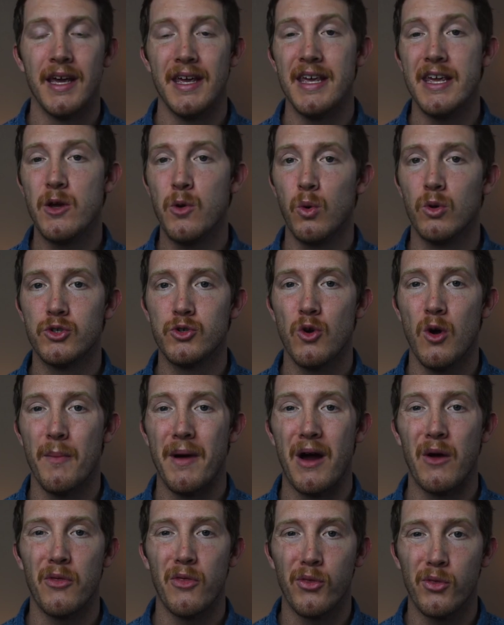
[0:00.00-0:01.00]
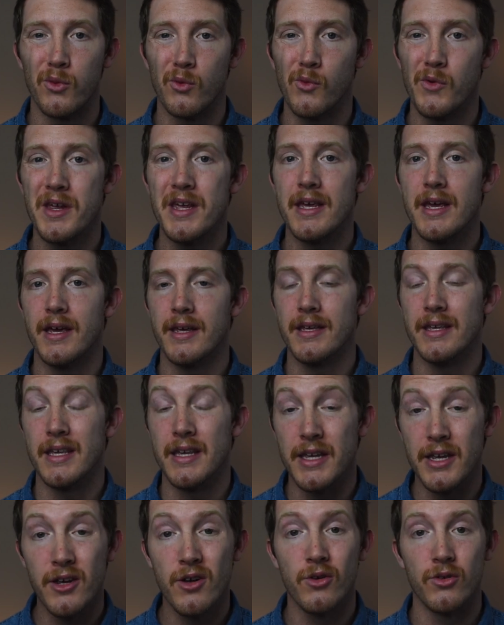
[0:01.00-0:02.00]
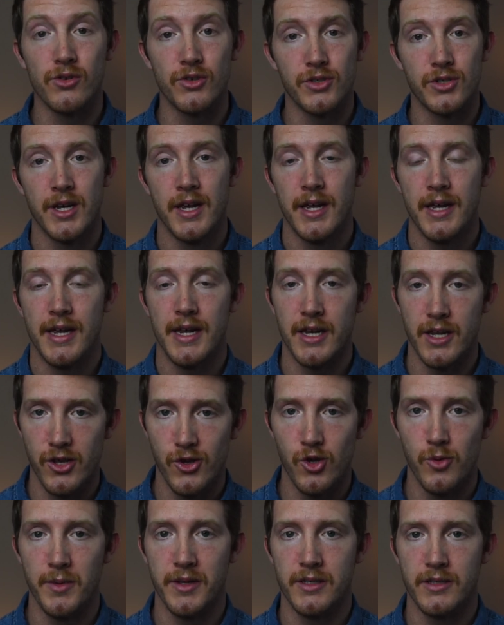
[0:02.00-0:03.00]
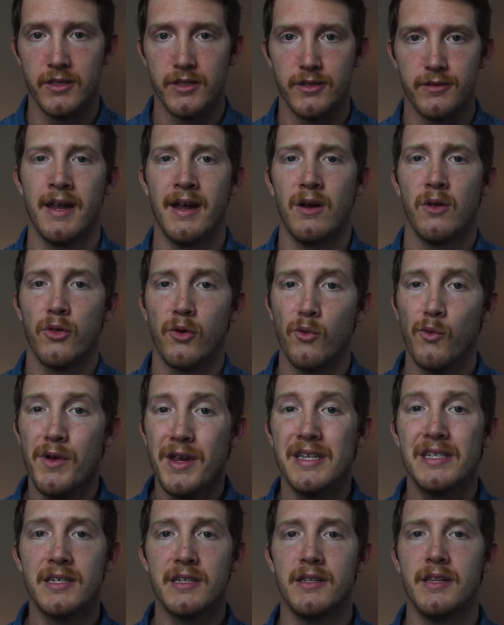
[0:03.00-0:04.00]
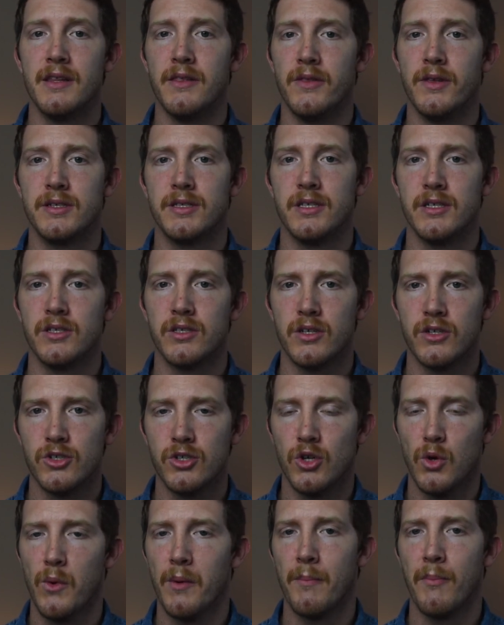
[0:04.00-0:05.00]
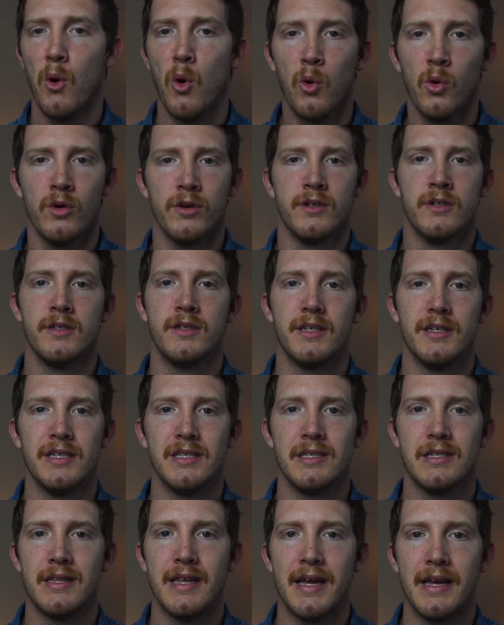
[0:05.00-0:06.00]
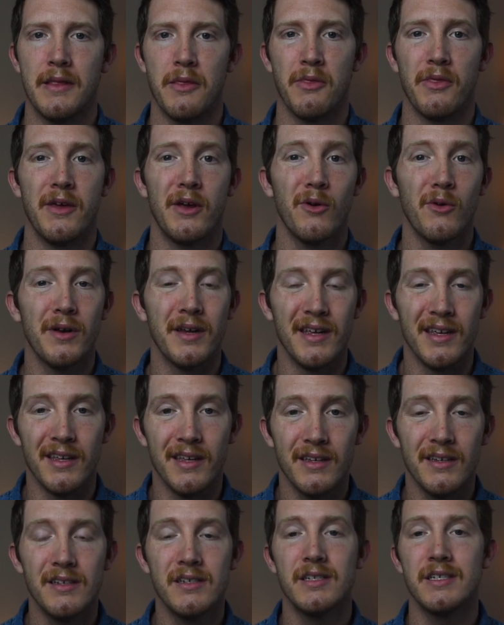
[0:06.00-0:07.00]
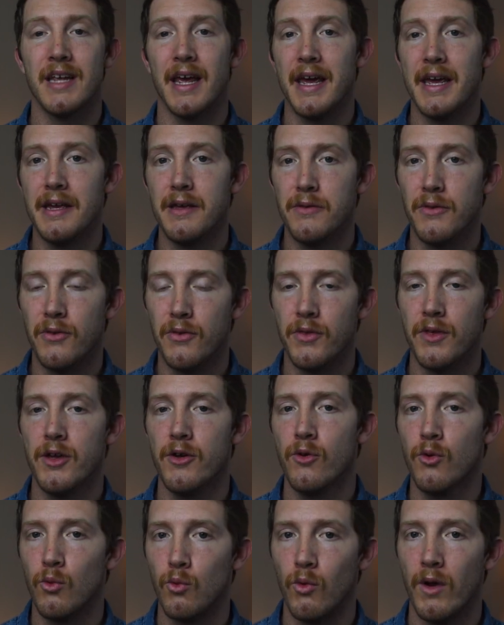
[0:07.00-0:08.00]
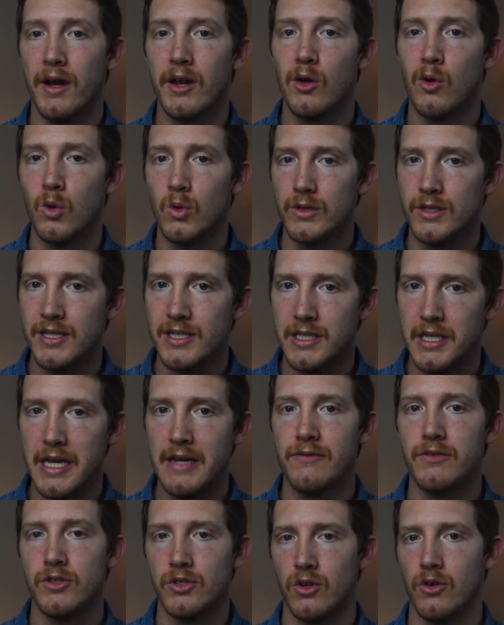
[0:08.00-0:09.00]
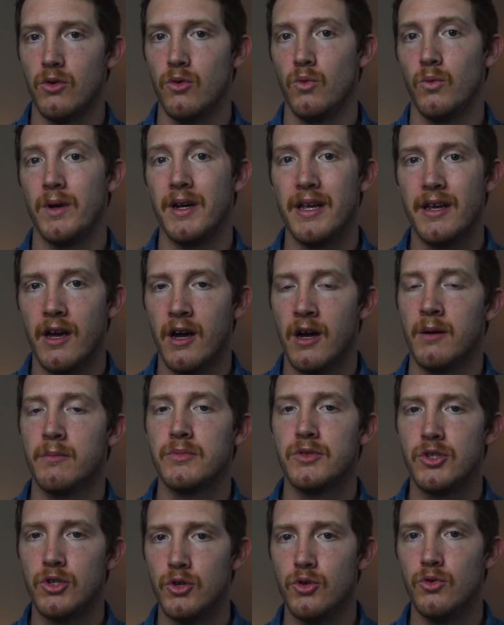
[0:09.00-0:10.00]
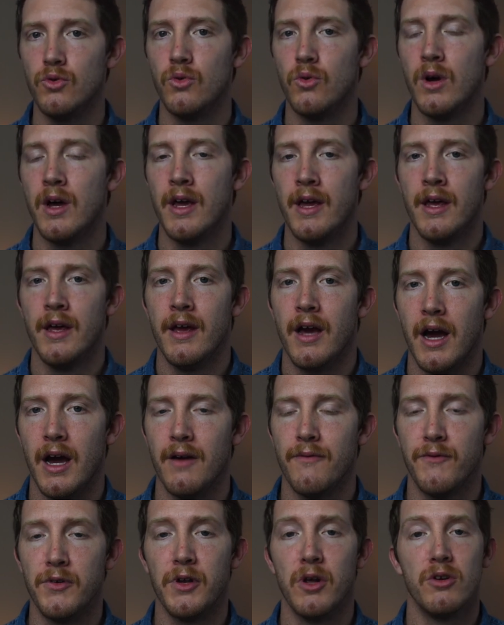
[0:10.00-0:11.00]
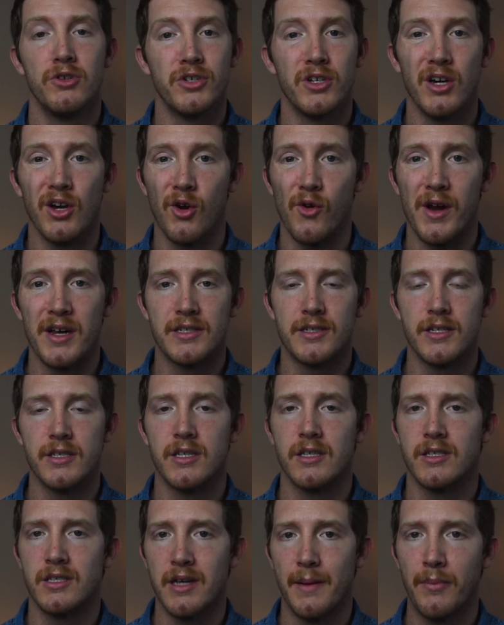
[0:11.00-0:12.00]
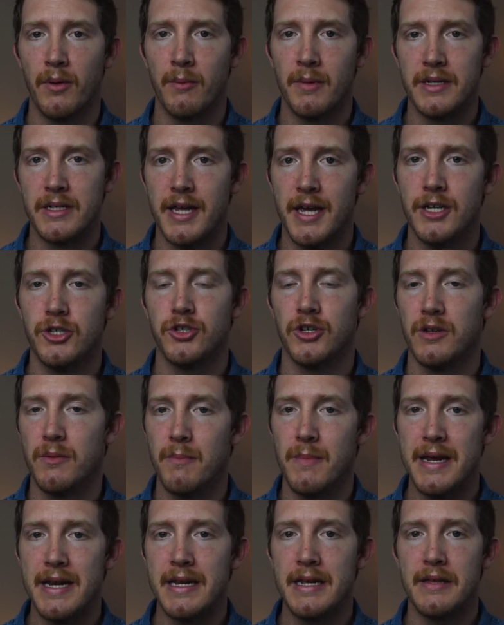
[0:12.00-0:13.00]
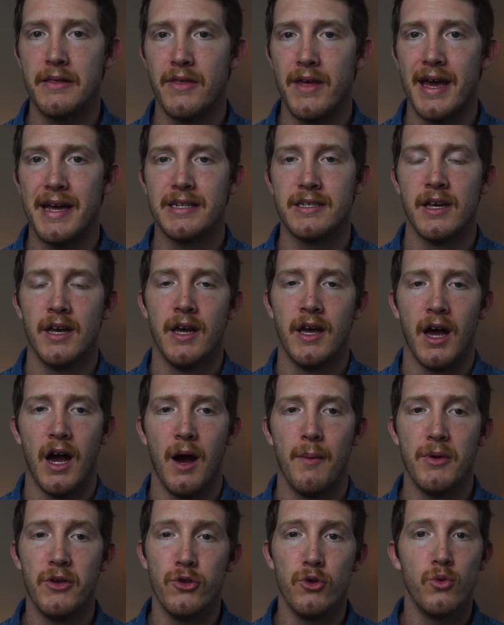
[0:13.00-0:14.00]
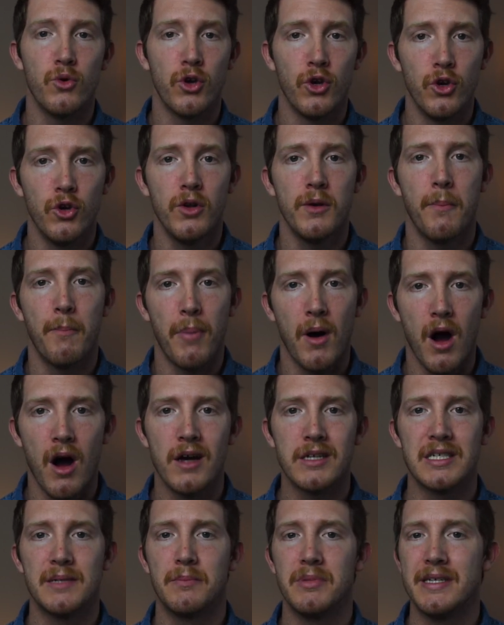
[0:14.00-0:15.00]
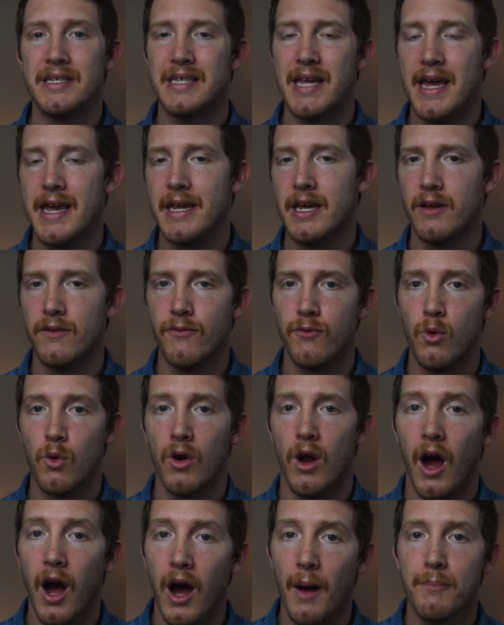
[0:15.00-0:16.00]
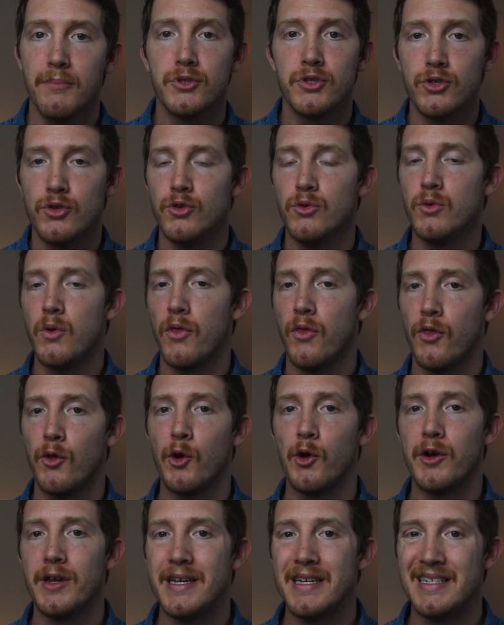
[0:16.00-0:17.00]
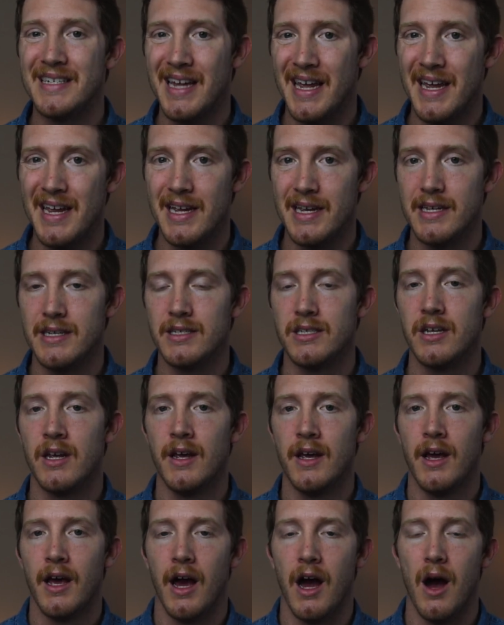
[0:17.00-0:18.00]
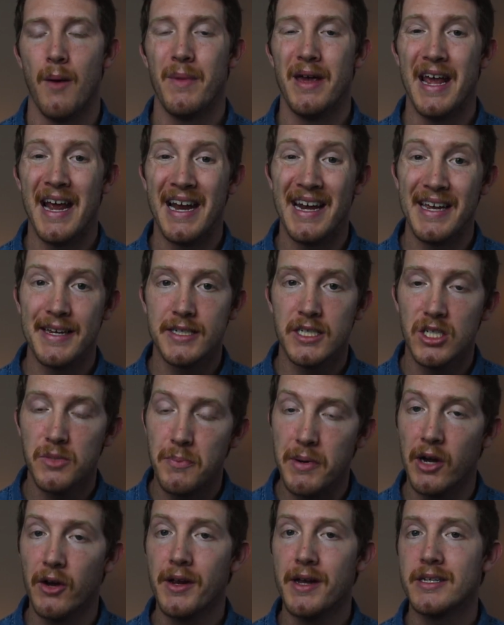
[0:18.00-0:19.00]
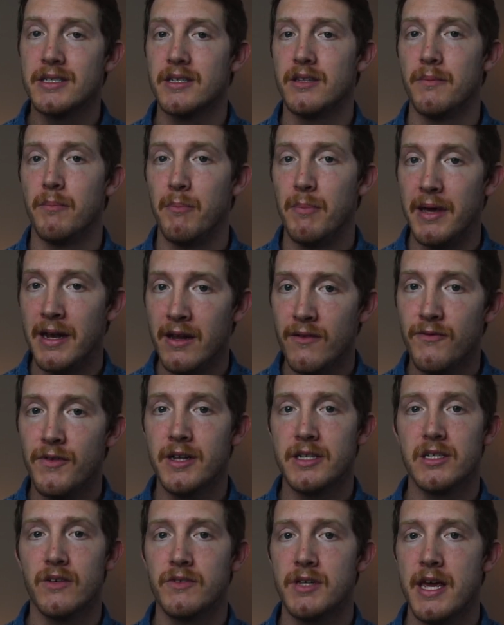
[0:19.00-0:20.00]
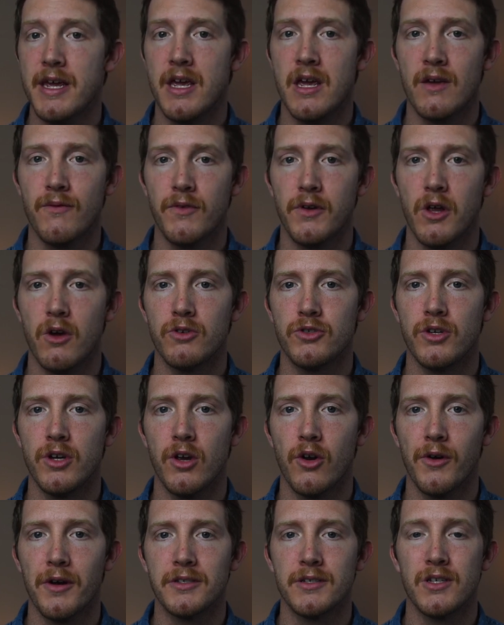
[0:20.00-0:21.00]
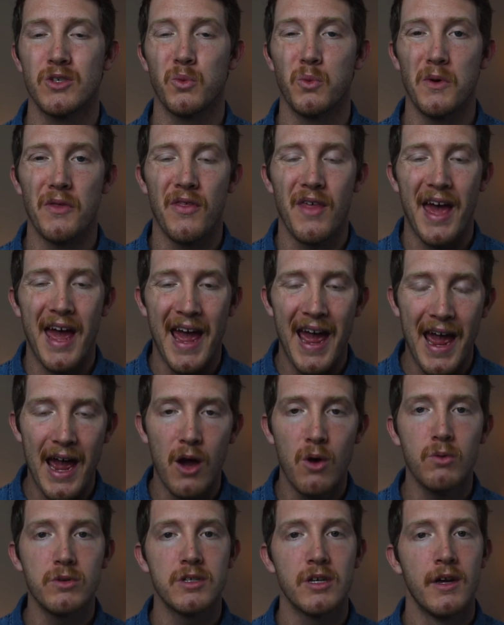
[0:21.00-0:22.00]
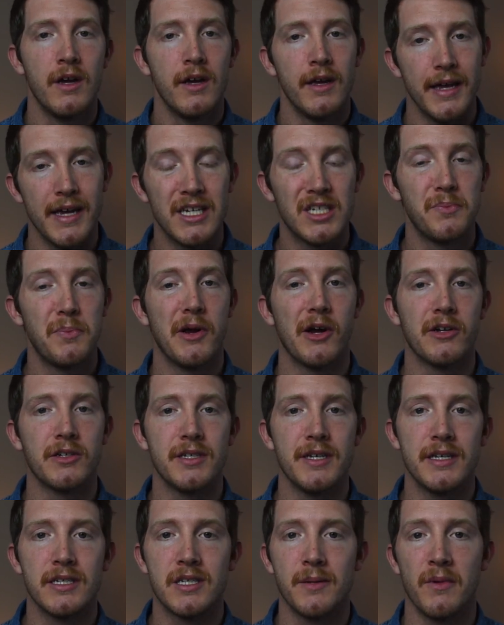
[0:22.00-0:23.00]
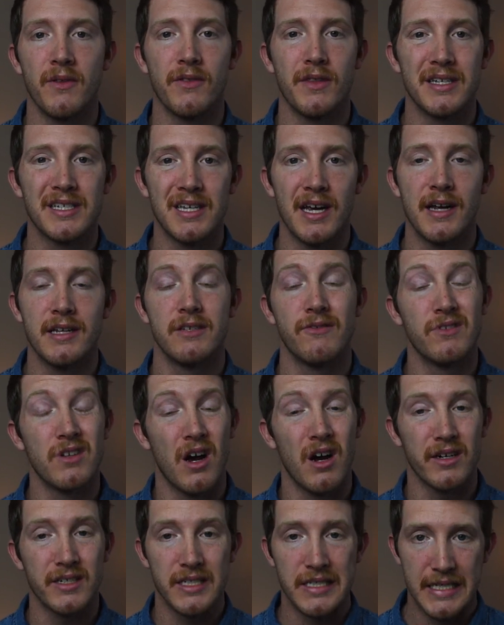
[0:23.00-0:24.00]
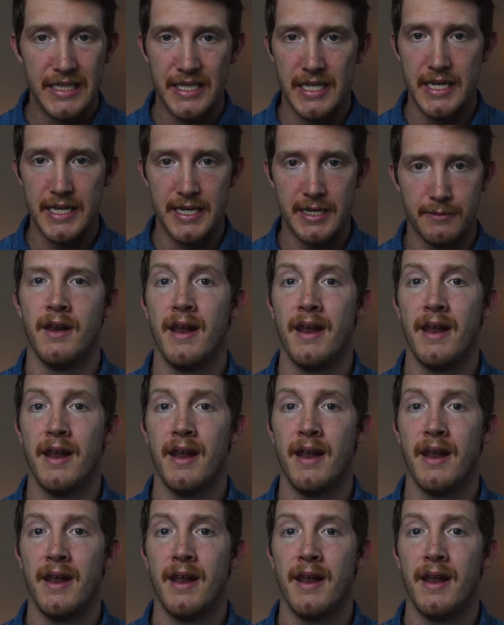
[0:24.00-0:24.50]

equal to about three years in humans. Now, the reason this is so important is that there is a theoretical safe zone when it comes to uh, Fadogia agrestis supplementation, meaning that um, you could possibly take it for up to thirty days um, and experience the benefits of taking Fadogia agrestis without experiencing some of the signs of toxicity.